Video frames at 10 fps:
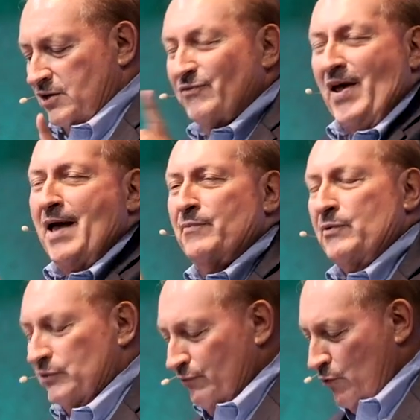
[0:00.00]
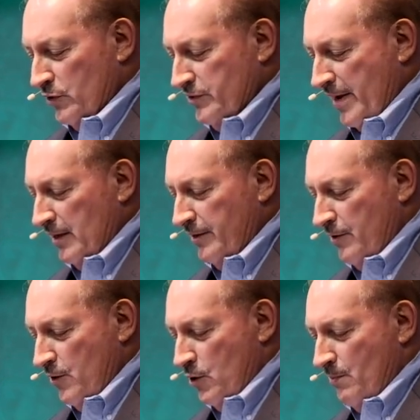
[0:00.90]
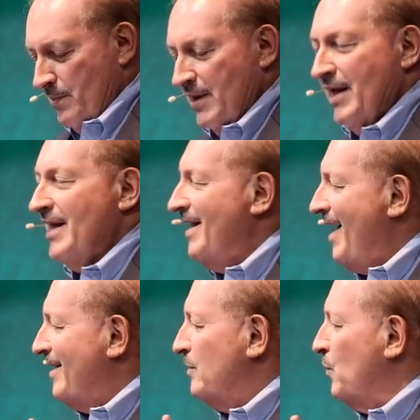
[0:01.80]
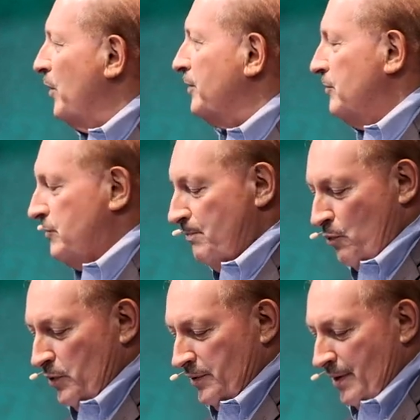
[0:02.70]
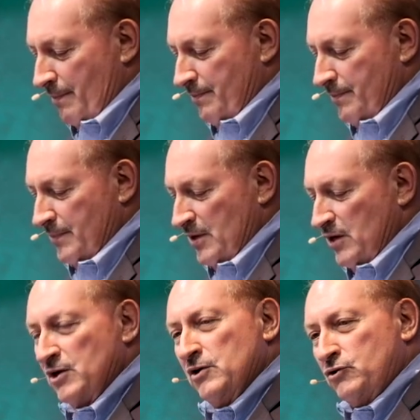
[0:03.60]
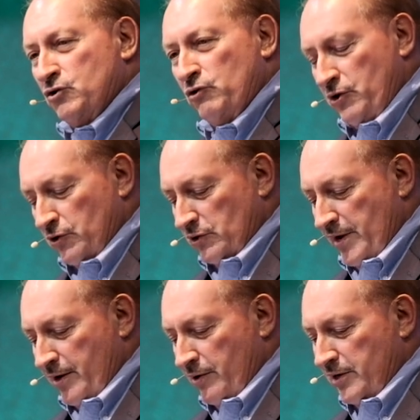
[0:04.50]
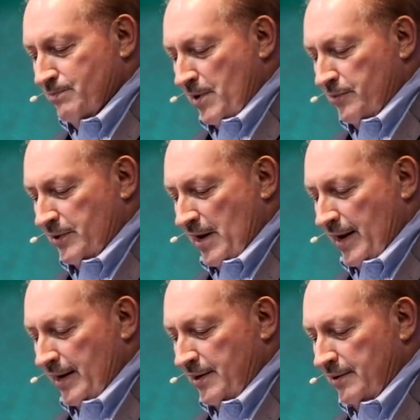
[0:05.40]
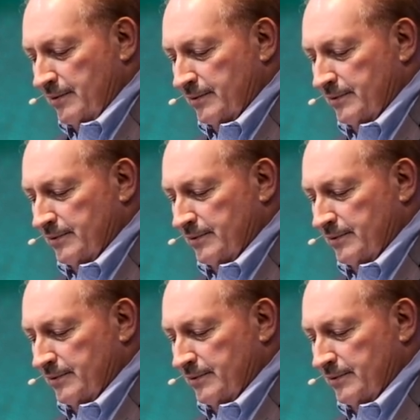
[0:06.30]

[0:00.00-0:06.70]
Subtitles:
His family was forced out of their home, and he had to work to support them. 2 years later, his mother died.